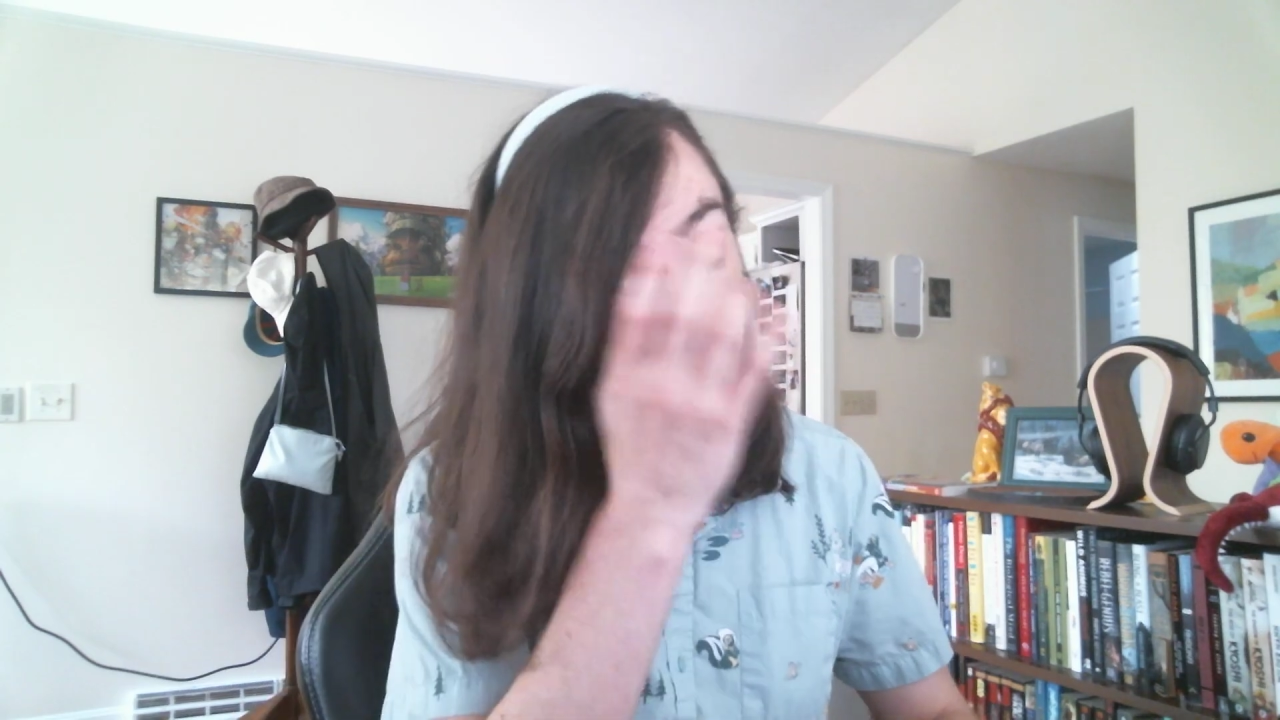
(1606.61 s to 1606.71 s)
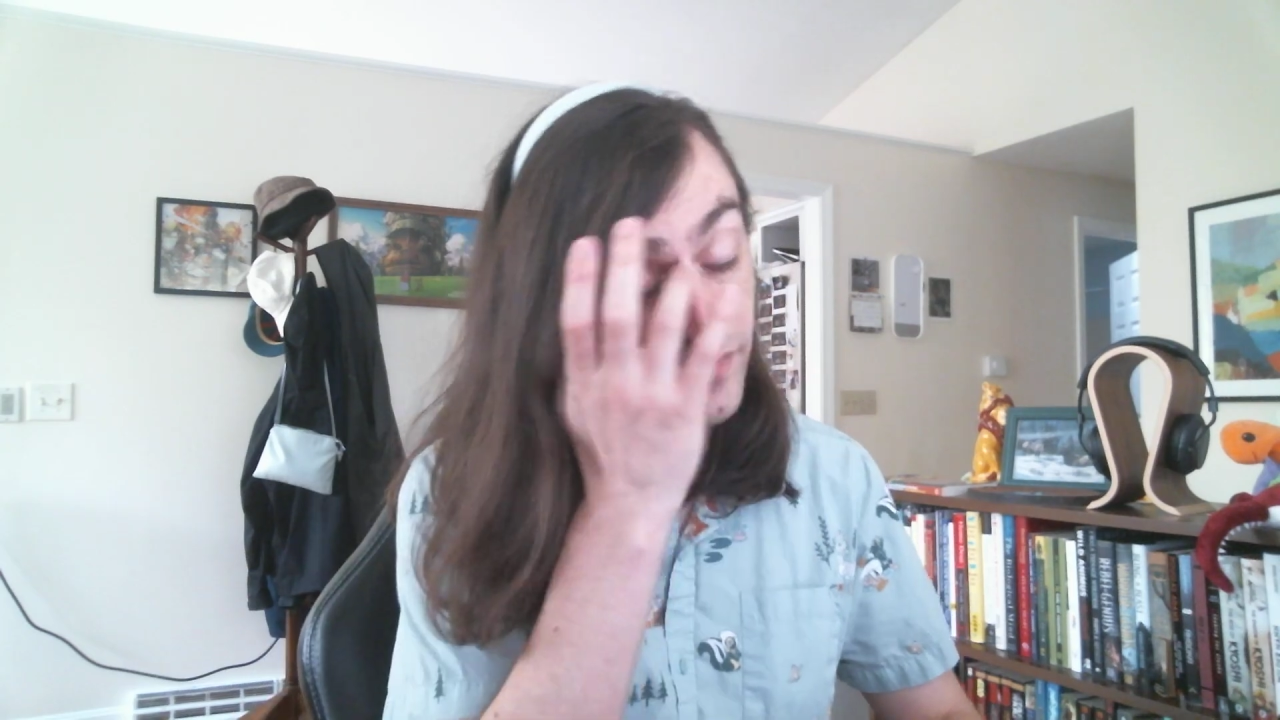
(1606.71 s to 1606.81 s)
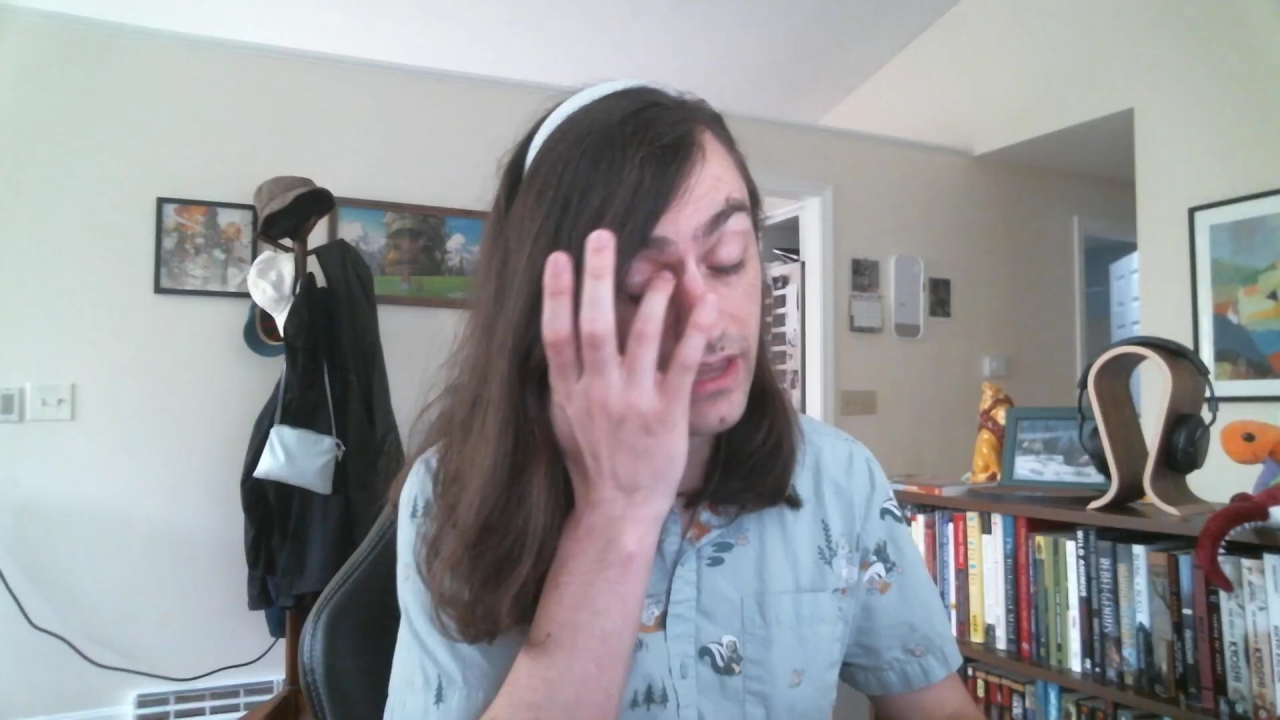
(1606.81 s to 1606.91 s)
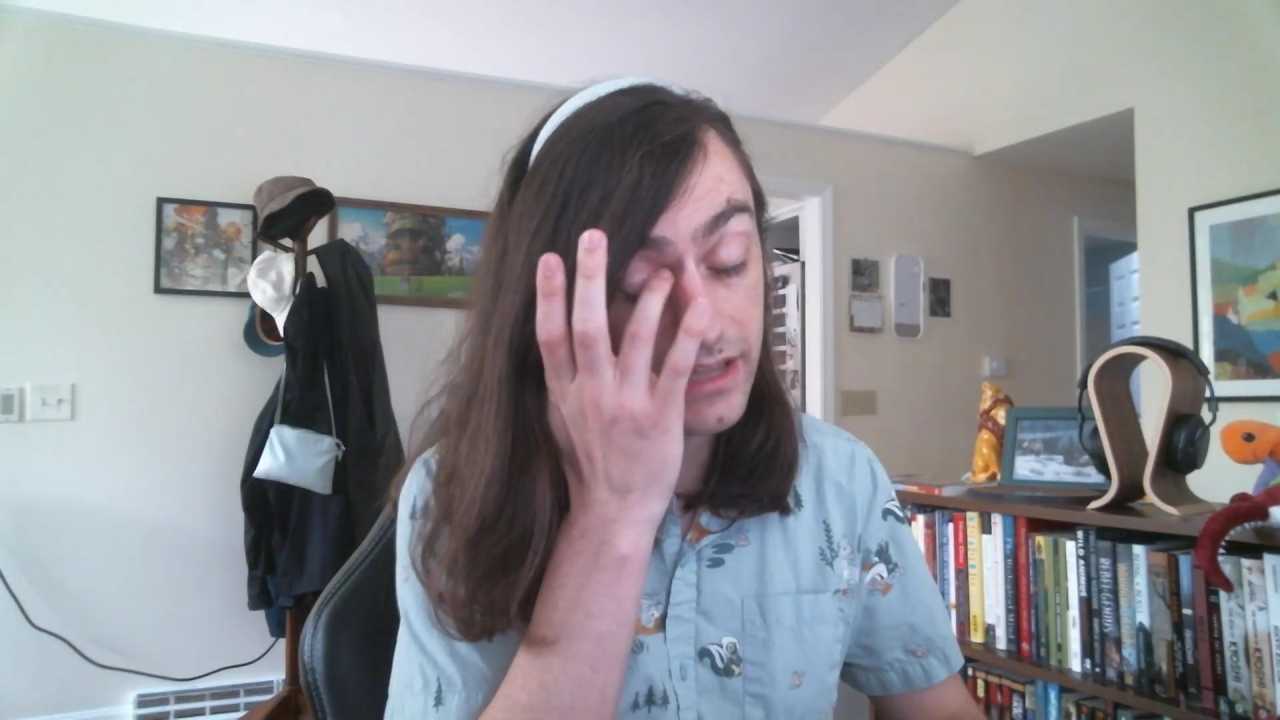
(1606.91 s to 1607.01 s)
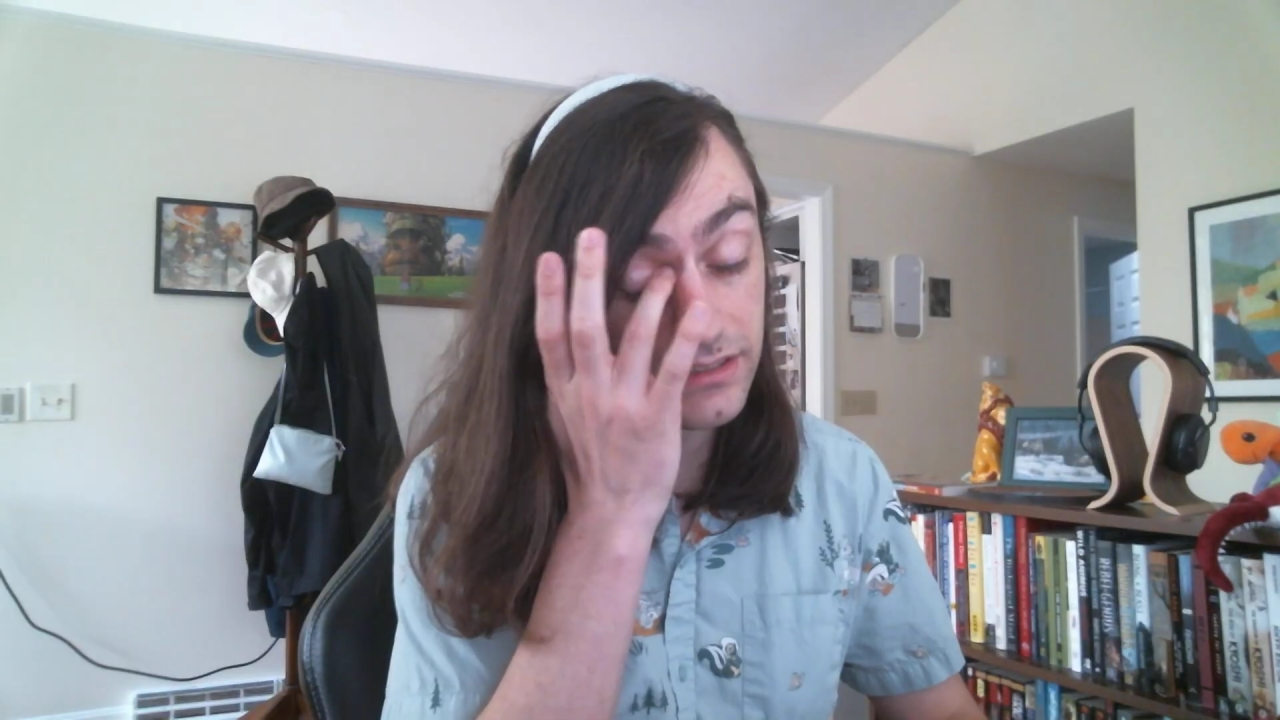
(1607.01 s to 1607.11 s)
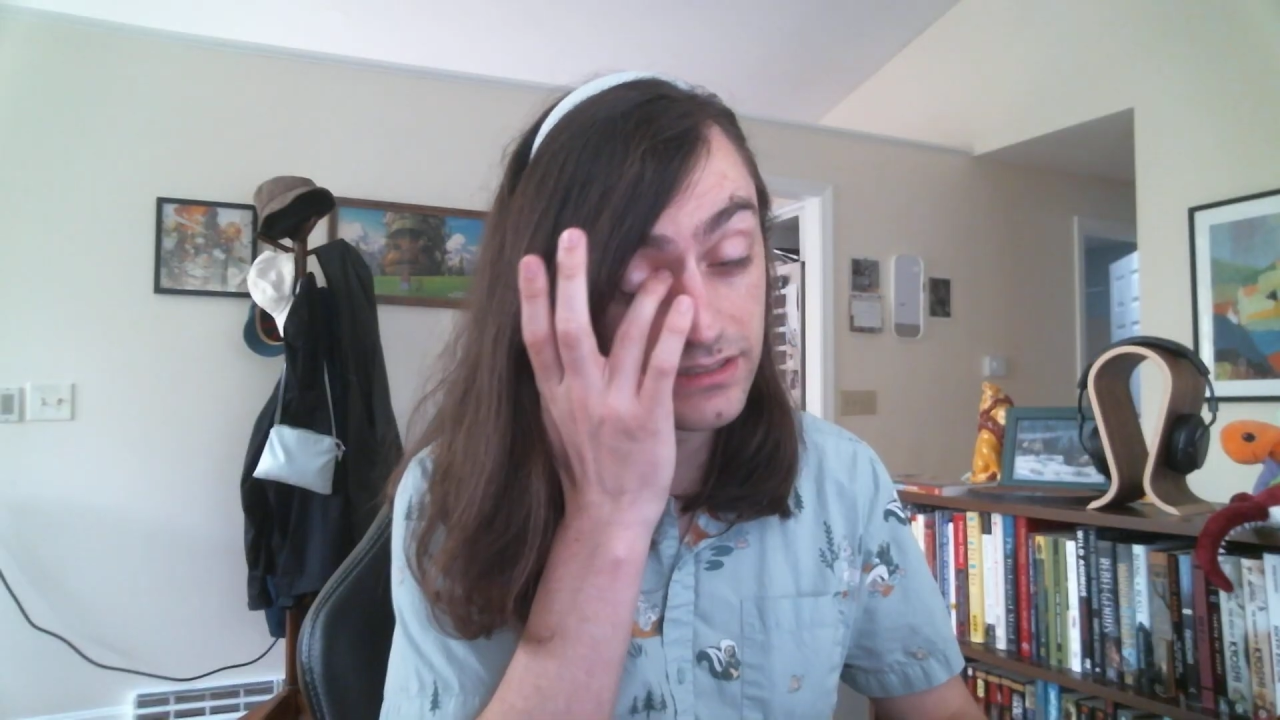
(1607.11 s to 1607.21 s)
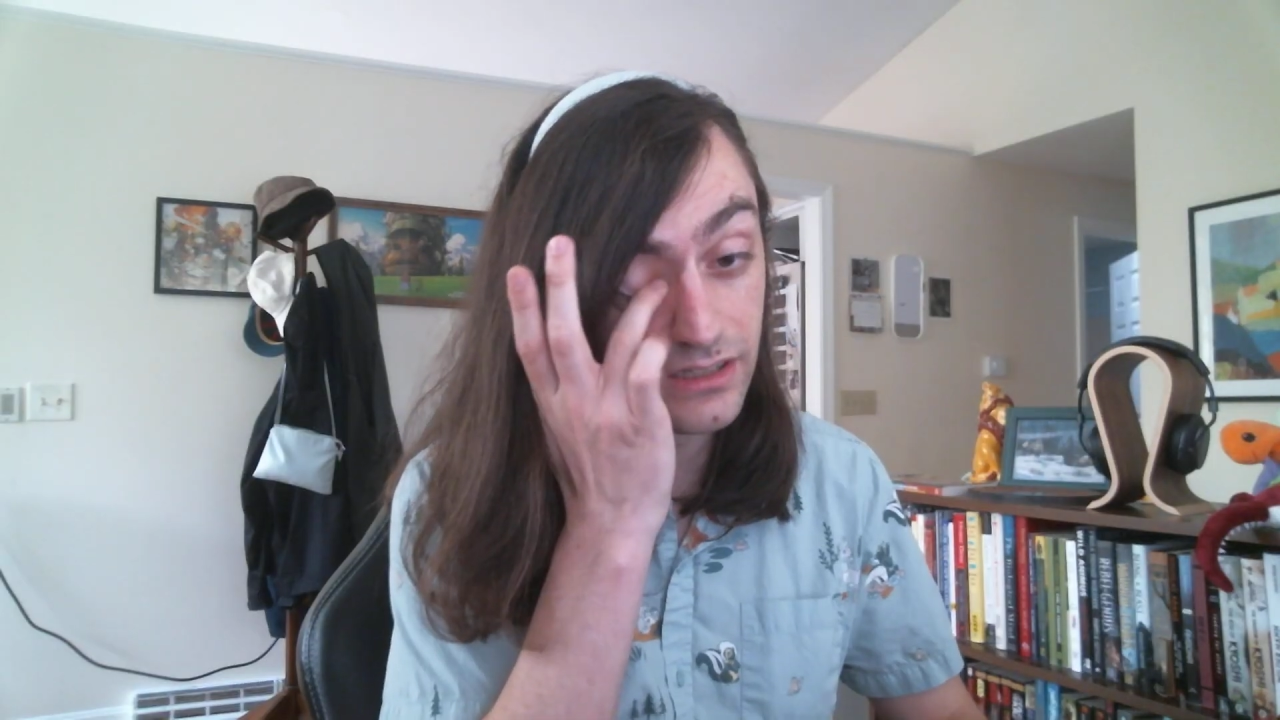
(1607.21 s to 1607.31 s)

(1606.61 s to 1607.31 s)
That's